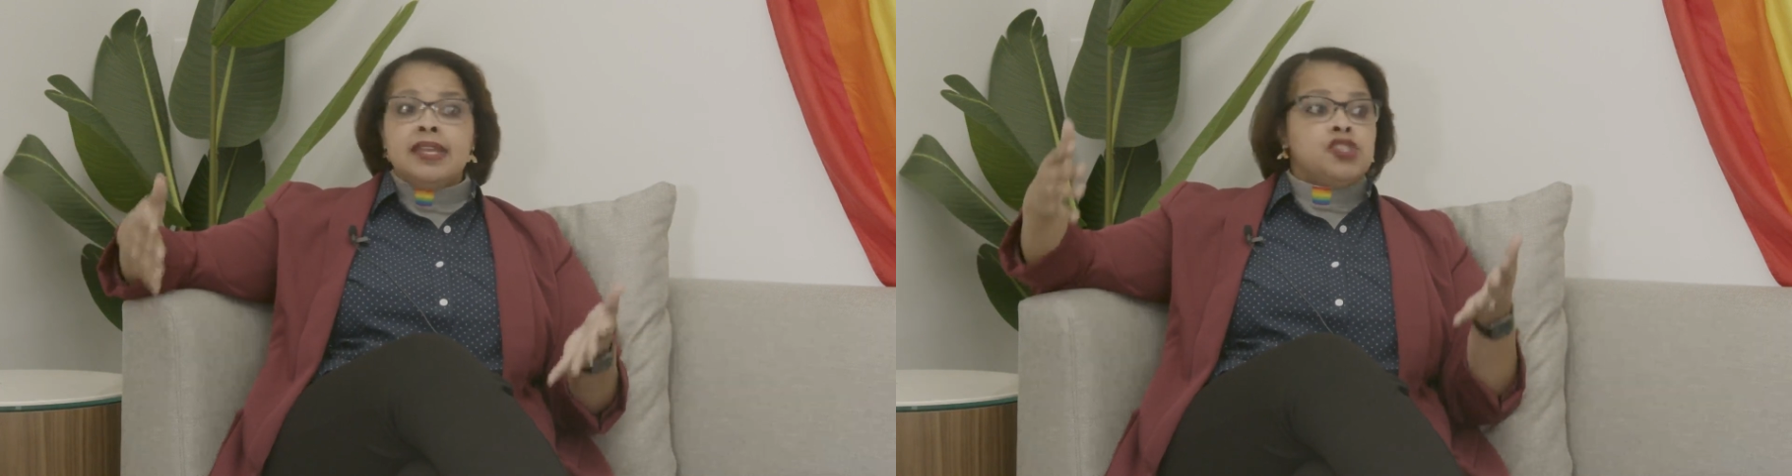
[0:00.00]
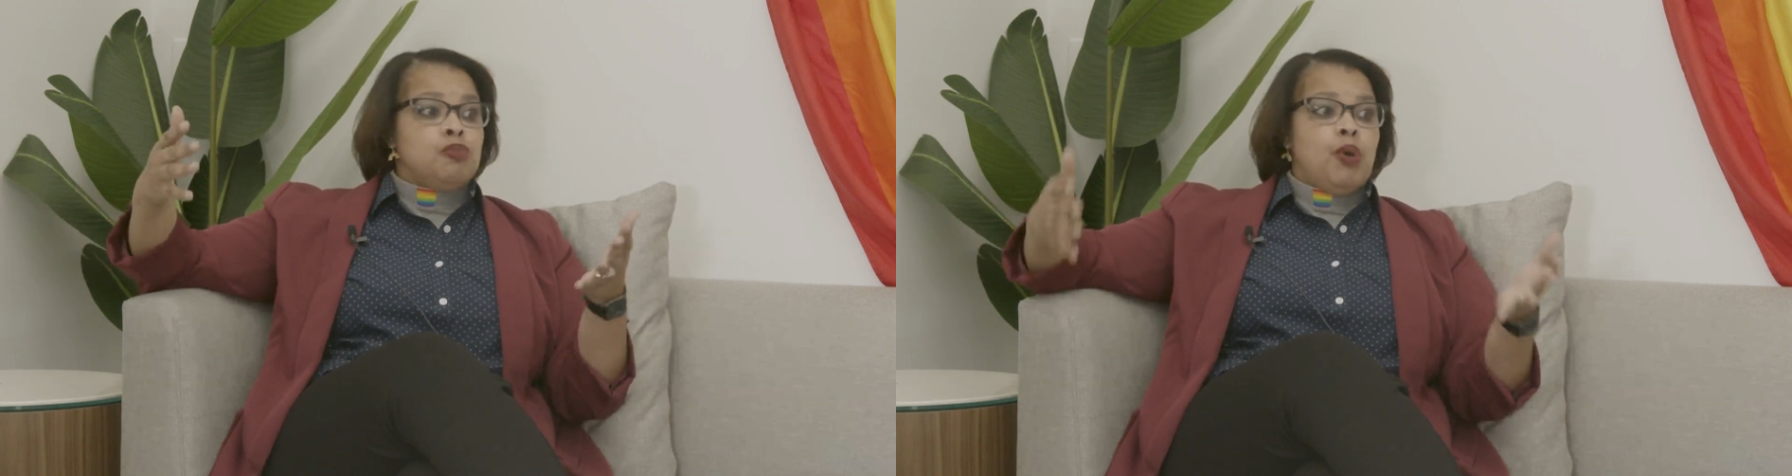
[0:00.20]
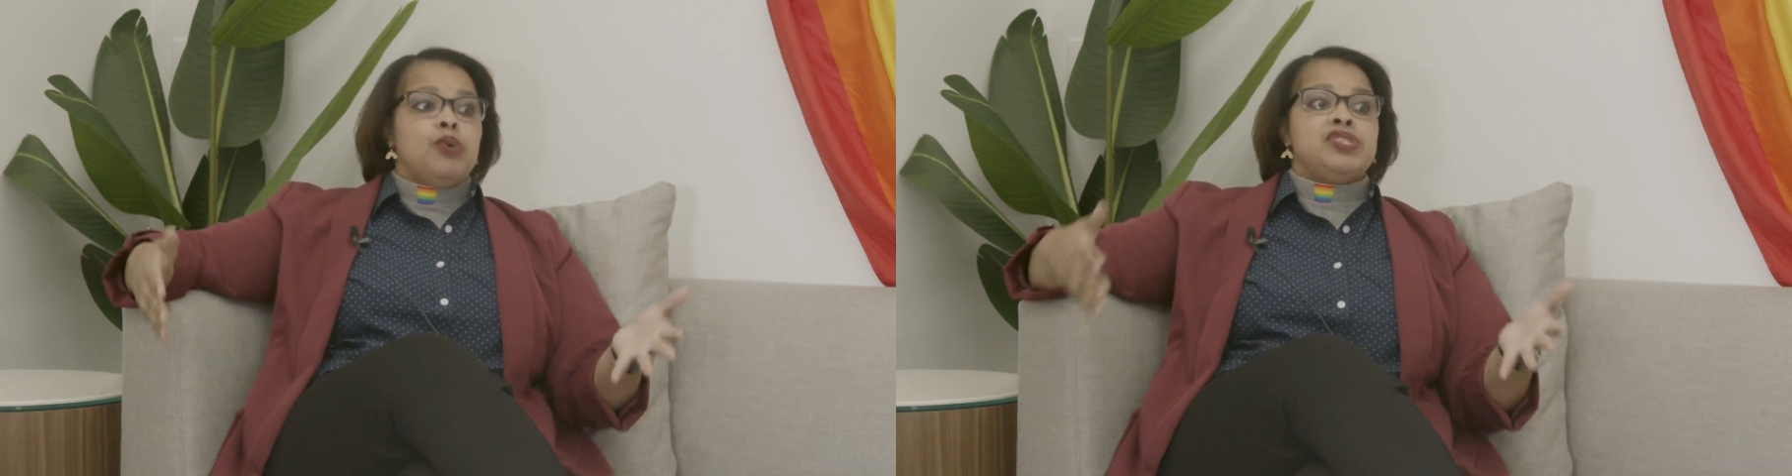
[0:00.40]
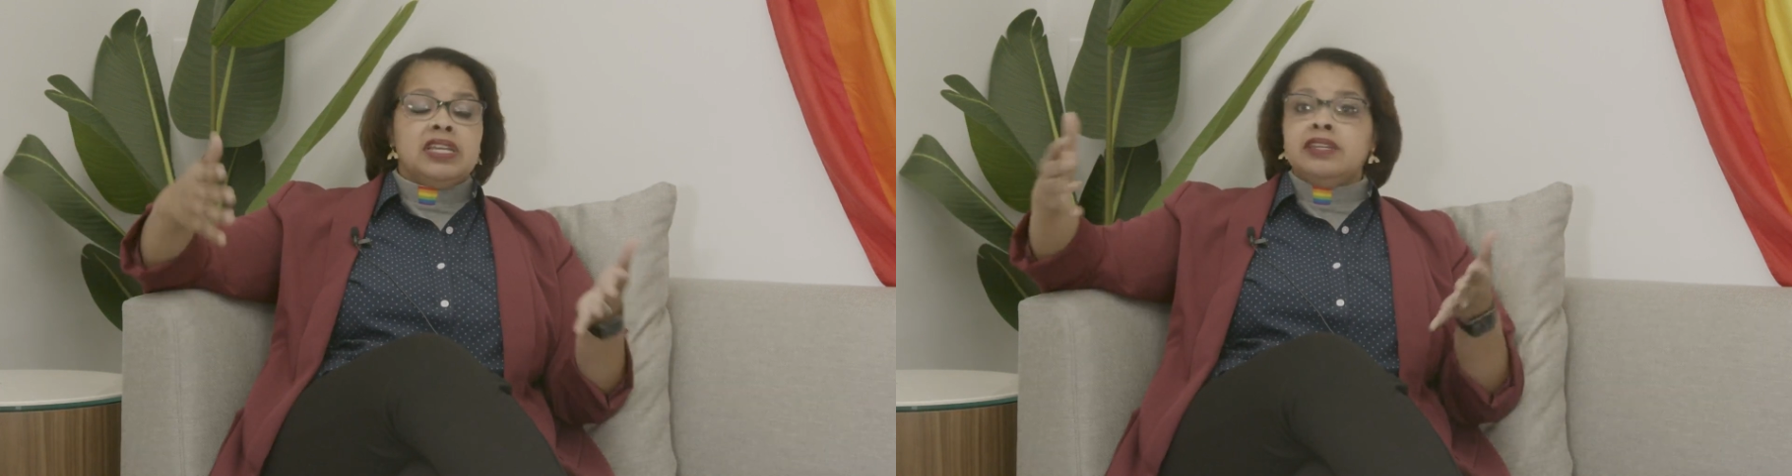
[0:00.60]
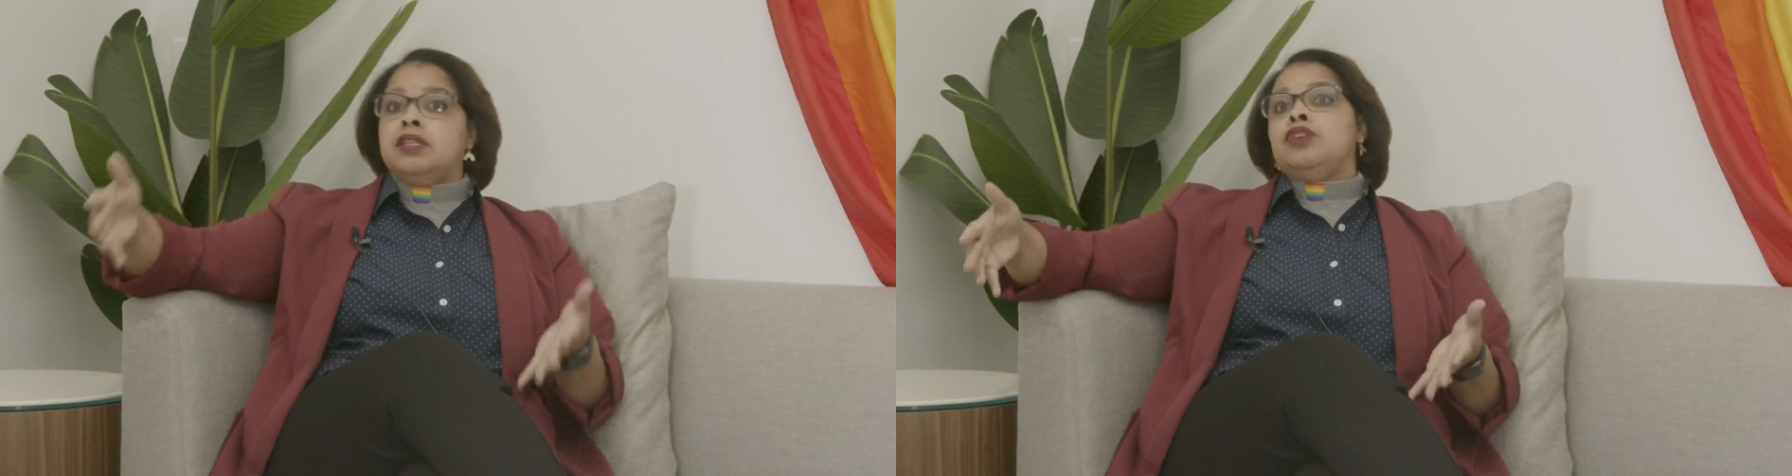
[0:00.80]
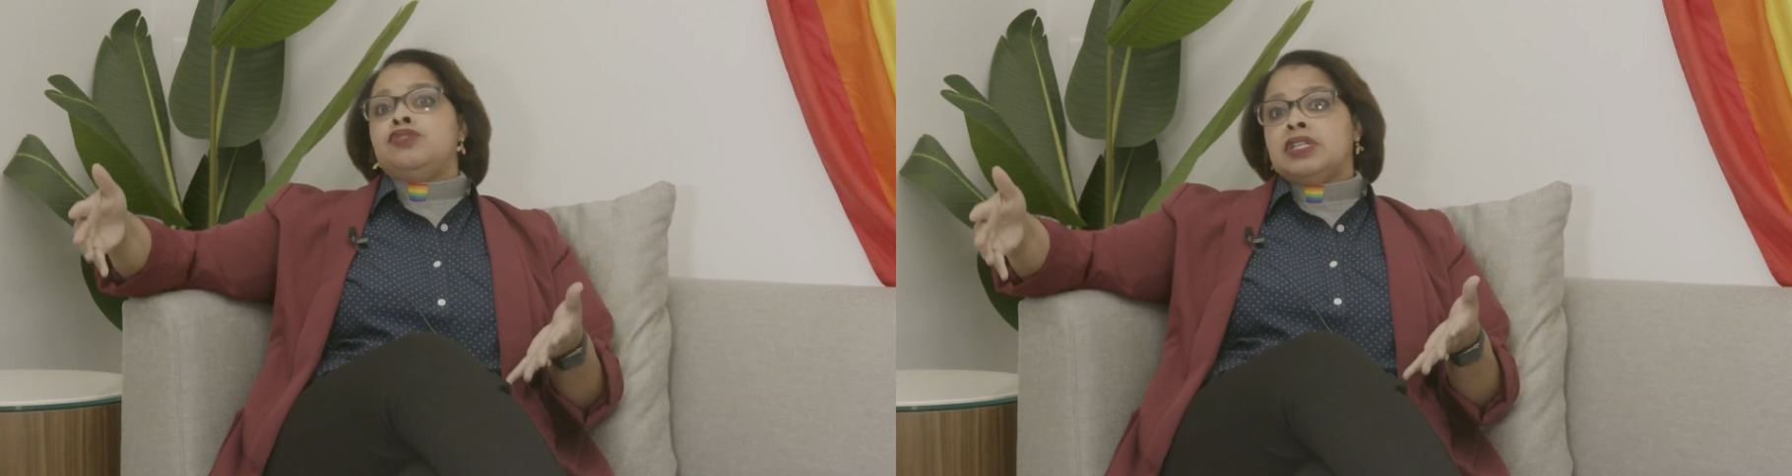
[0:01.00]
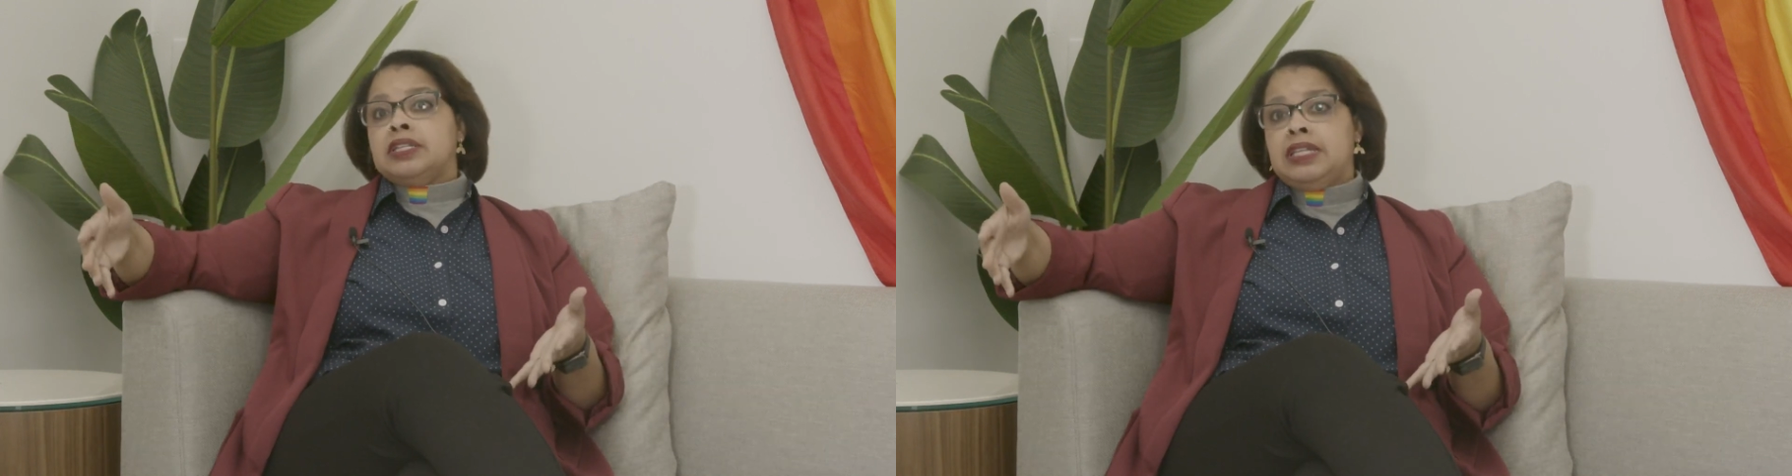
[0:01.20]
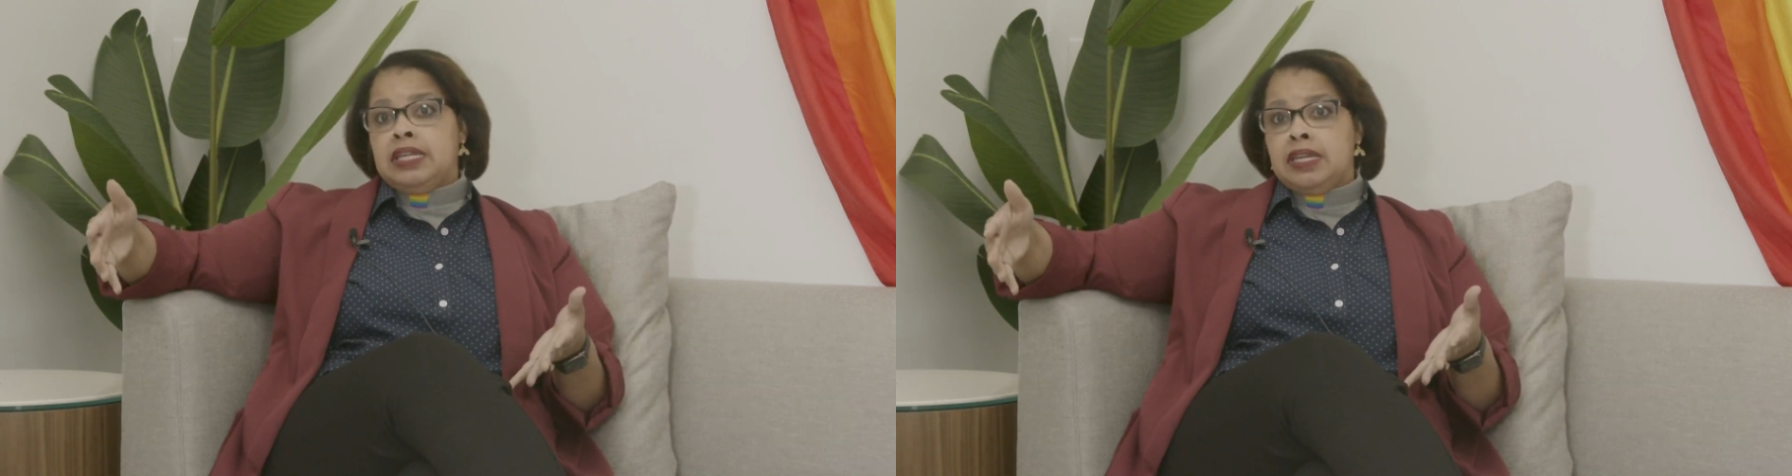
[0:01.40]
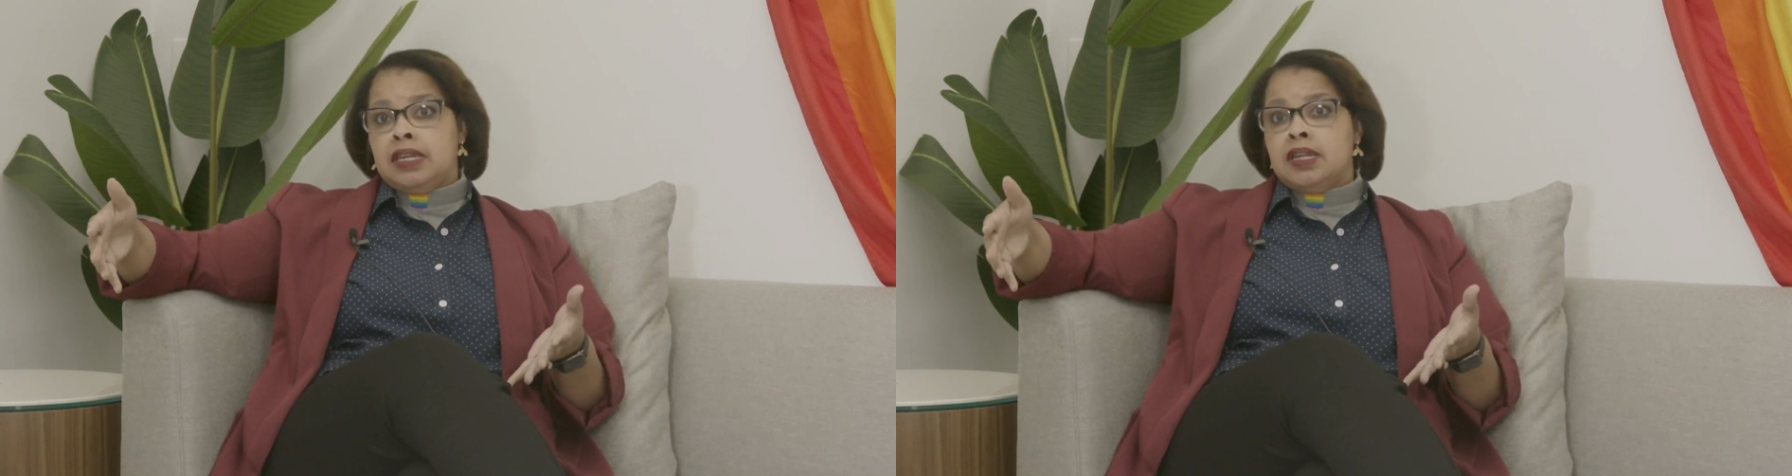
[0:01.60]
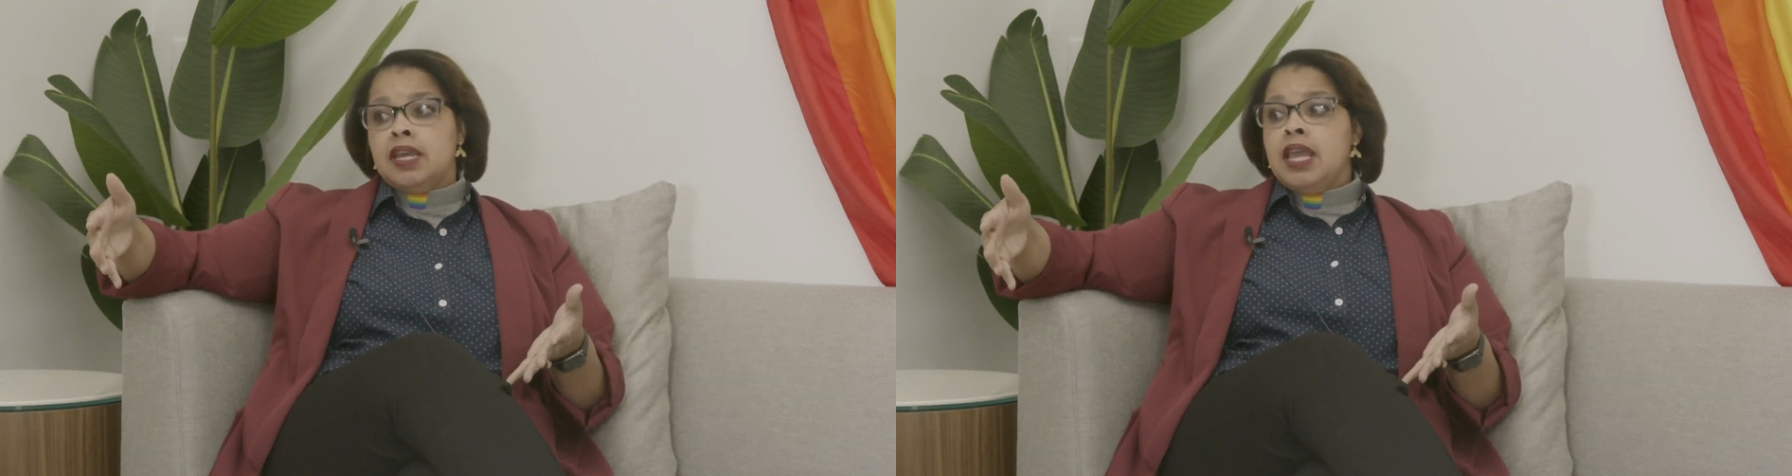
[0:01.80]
supposed to continue to lead